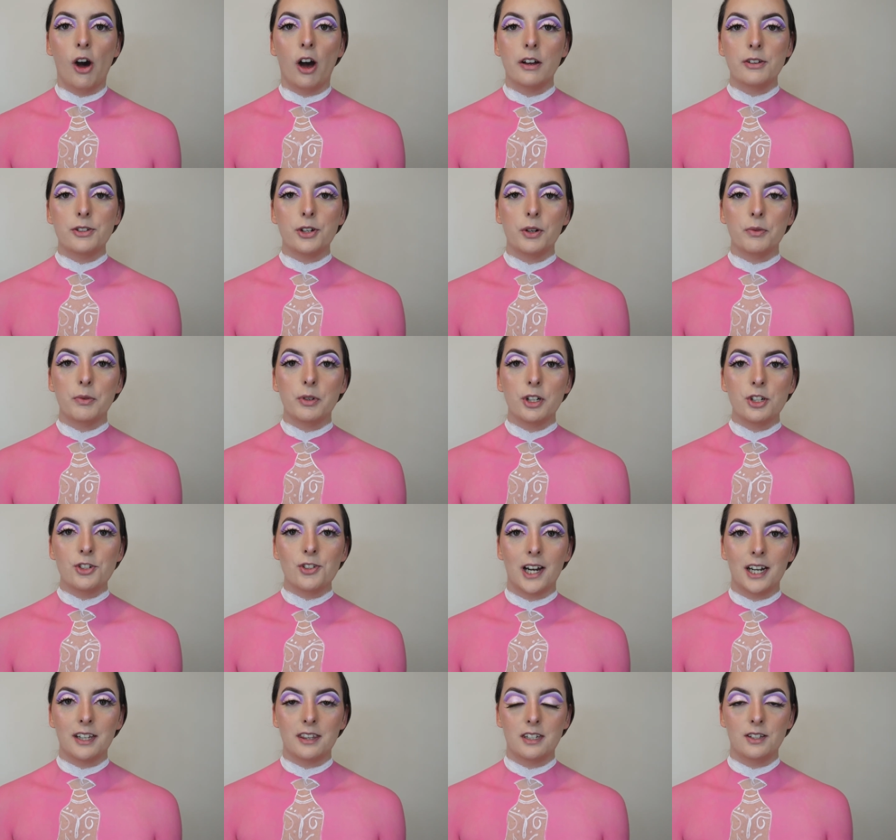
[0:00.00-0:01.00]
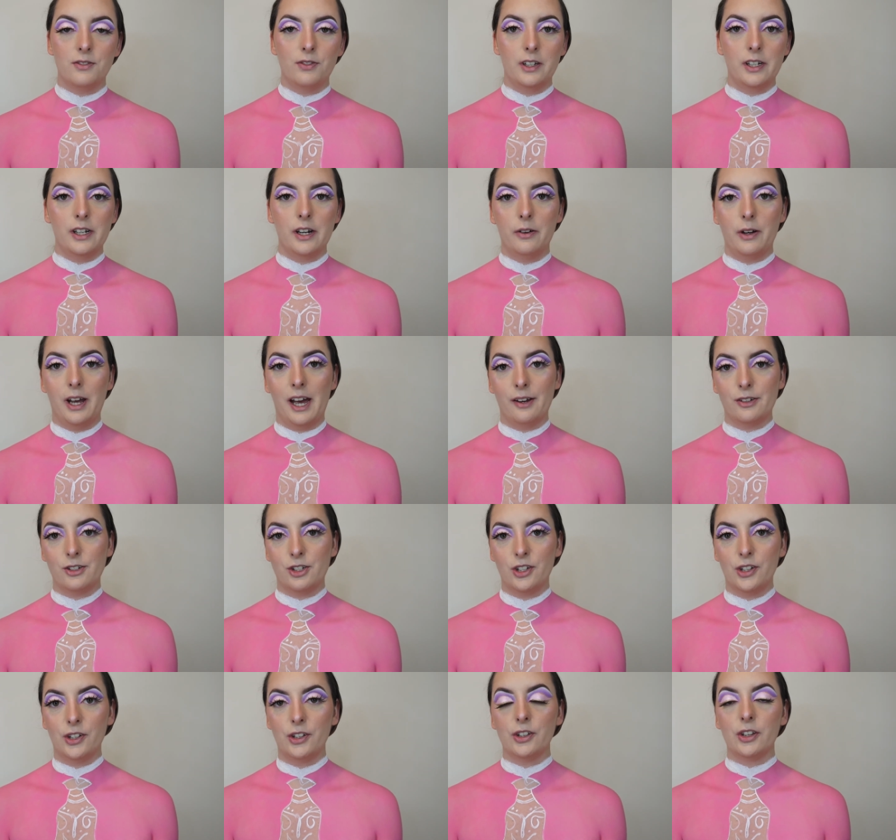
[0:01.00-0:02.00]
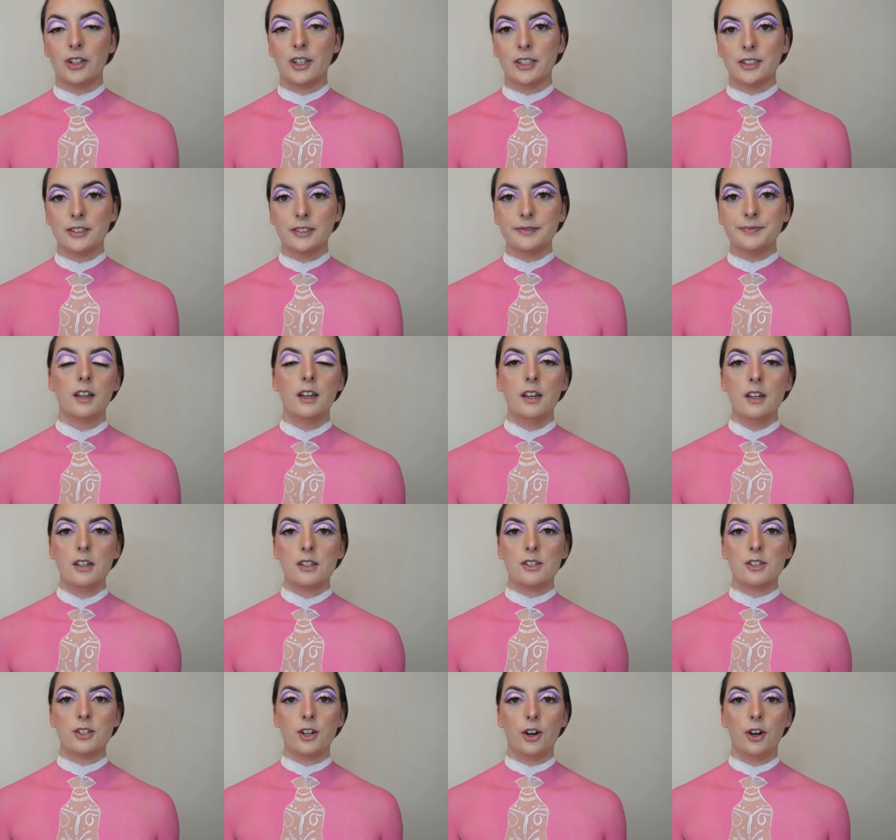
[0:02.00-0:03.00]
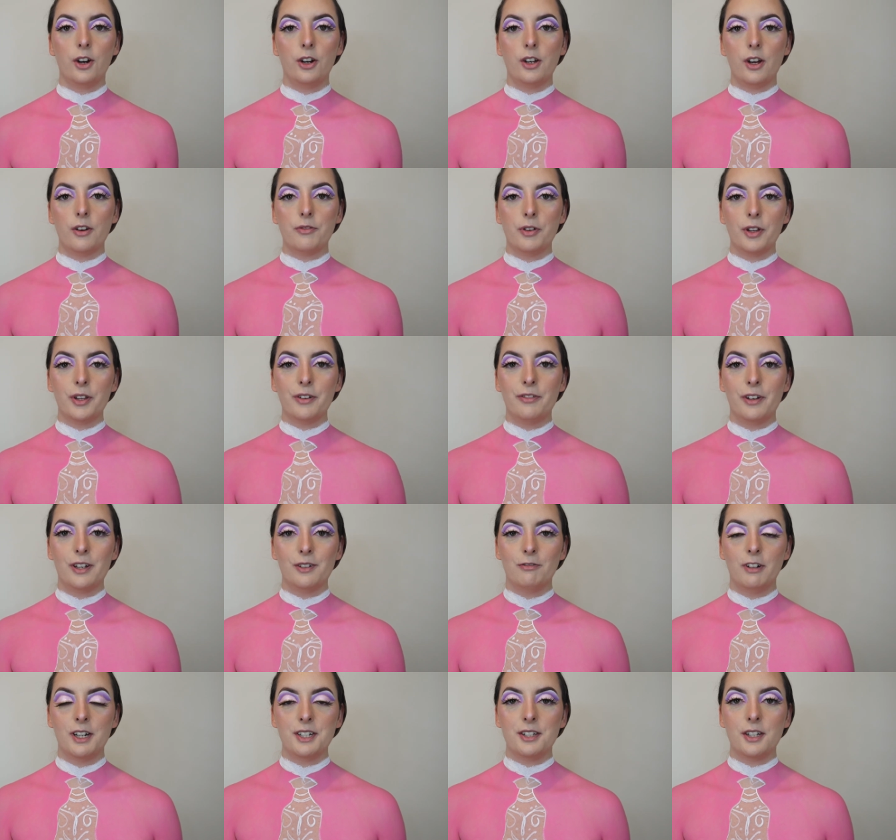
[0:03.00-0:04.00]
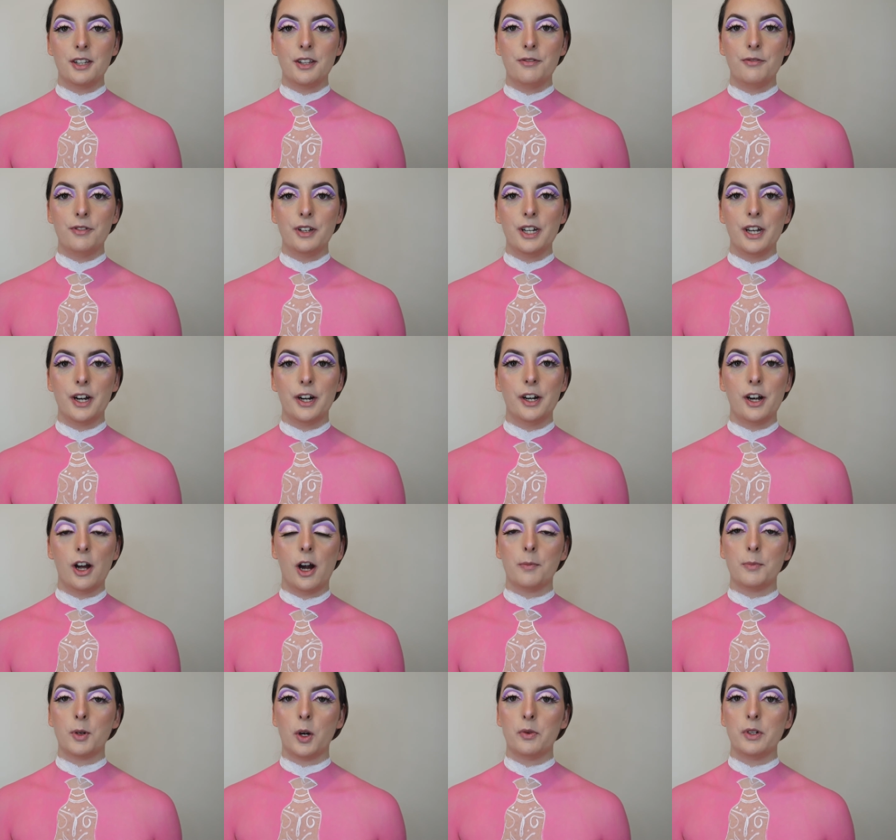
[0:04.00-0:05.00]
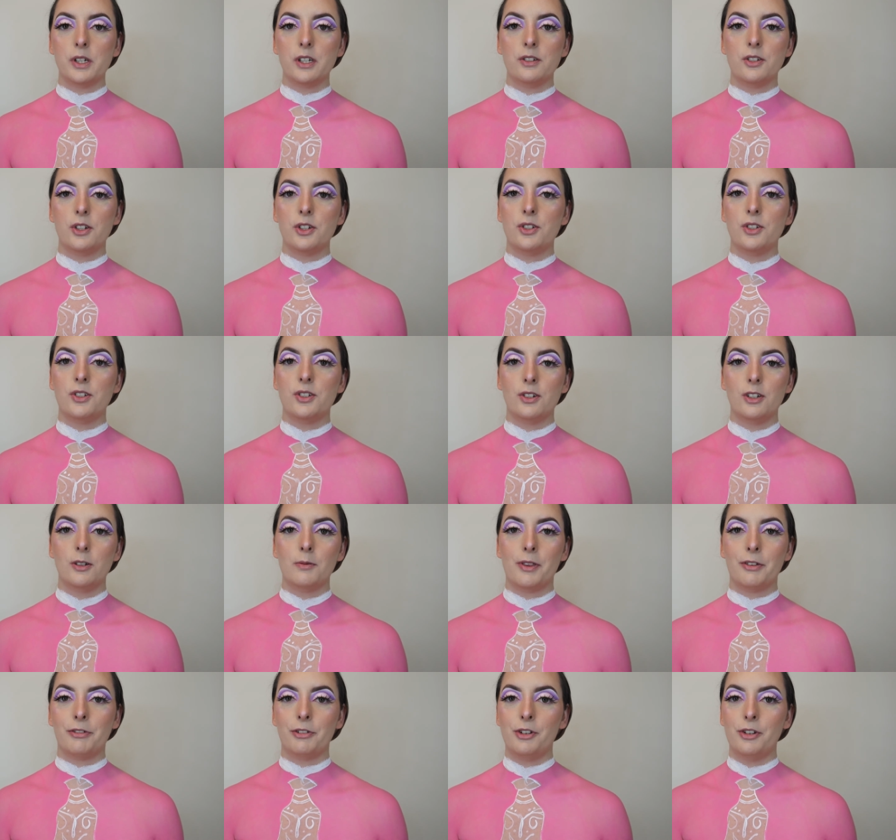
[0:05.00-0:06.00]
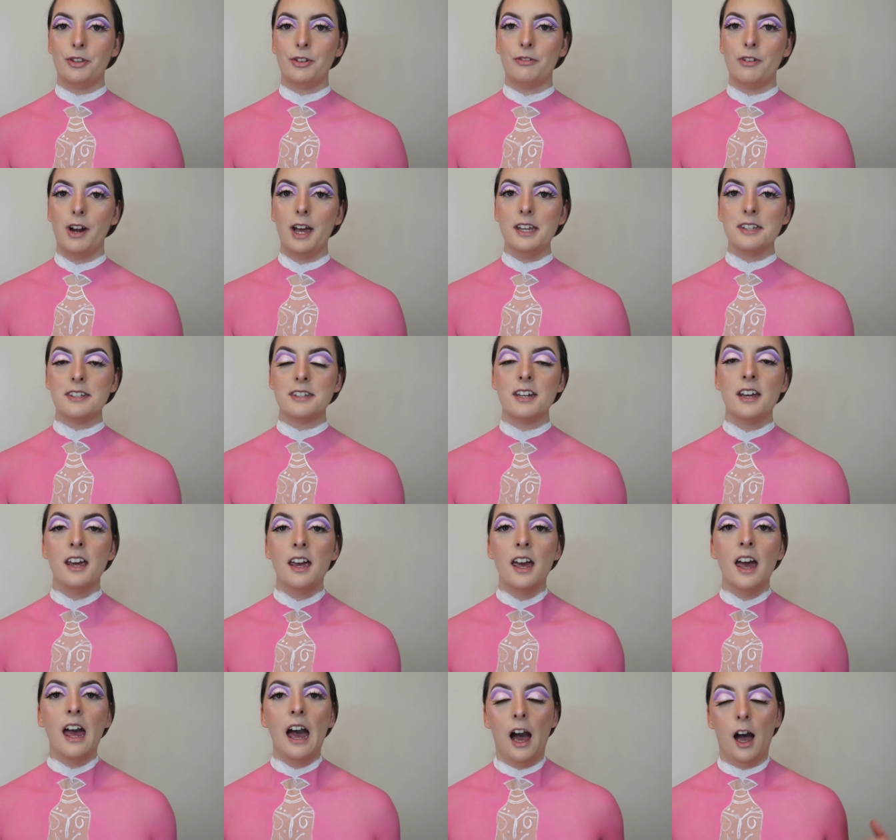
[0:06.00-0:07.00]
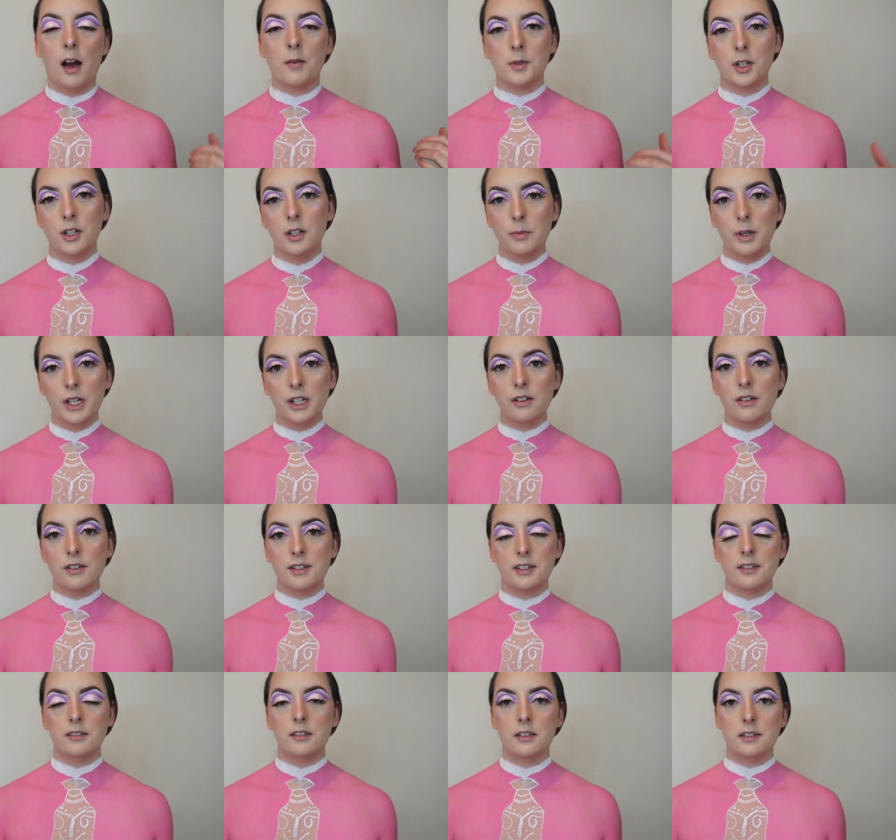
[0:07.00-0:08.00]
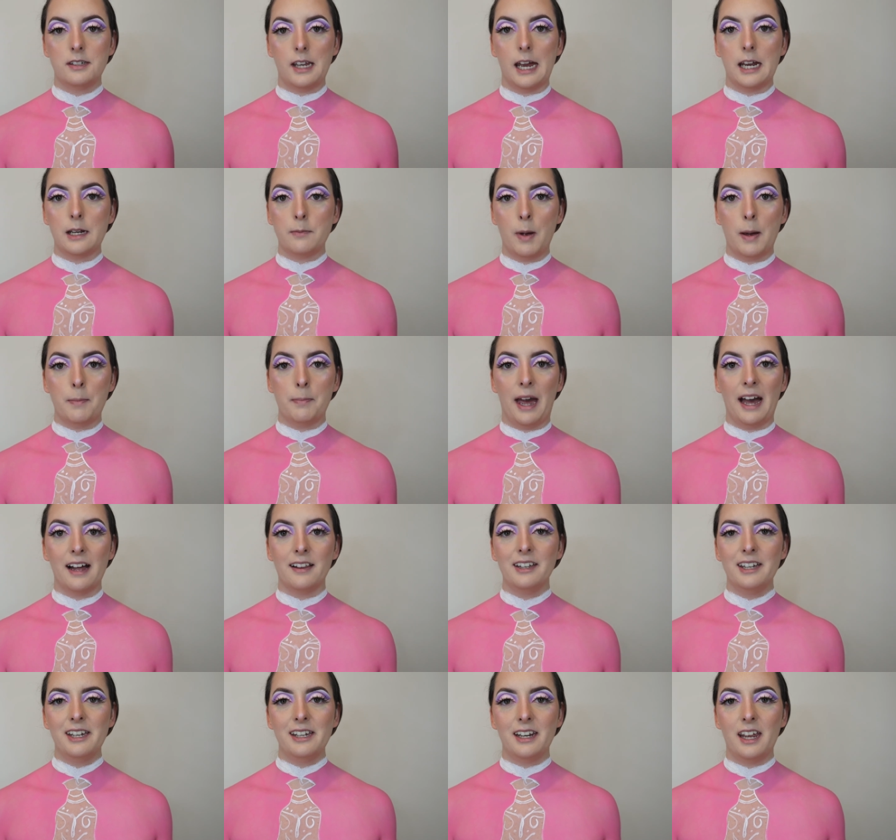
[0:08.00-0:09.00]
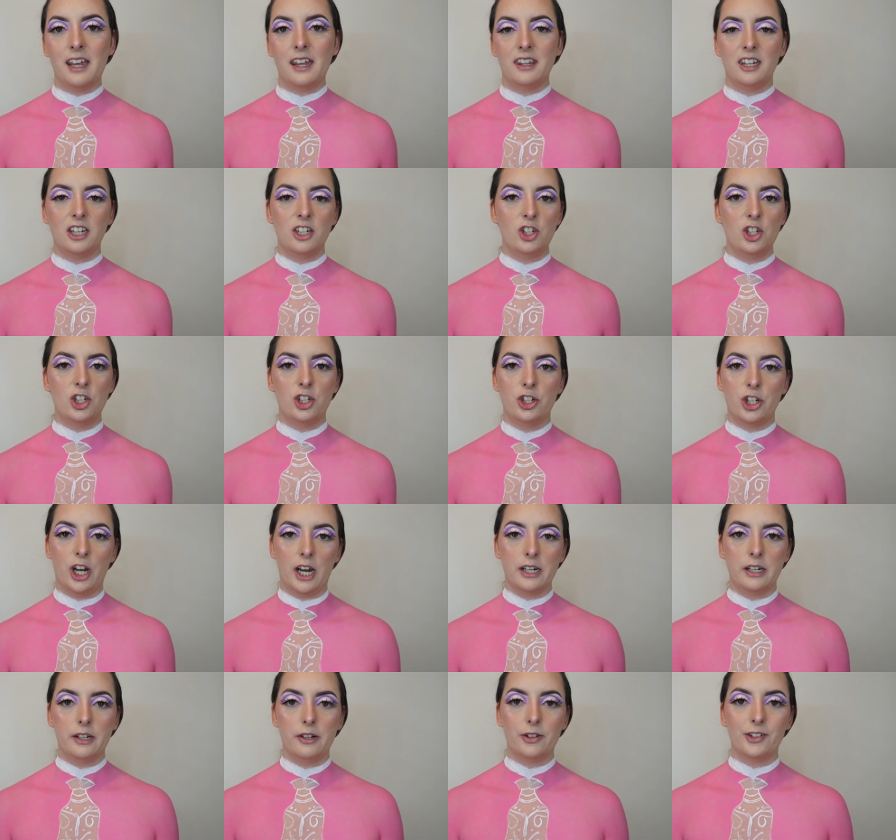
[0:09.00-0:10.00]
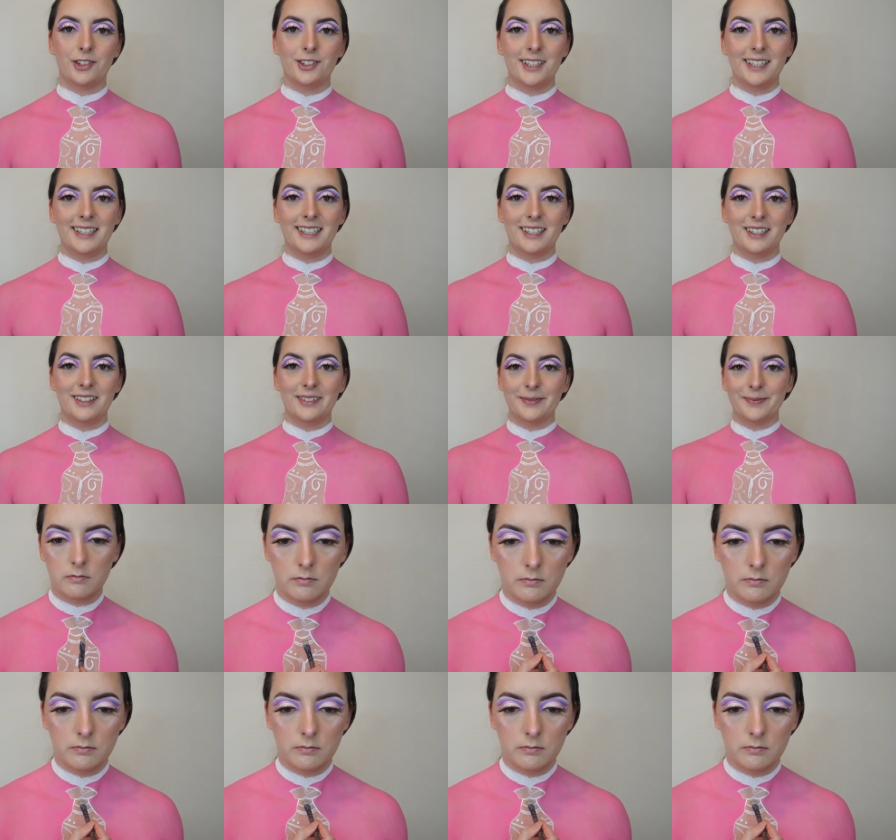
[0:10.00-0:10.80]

I don't want to drag this video out too long, so for the rest of the video I'm going to zoom through the rest. I'm going to be using the same palette and then just shade it all in.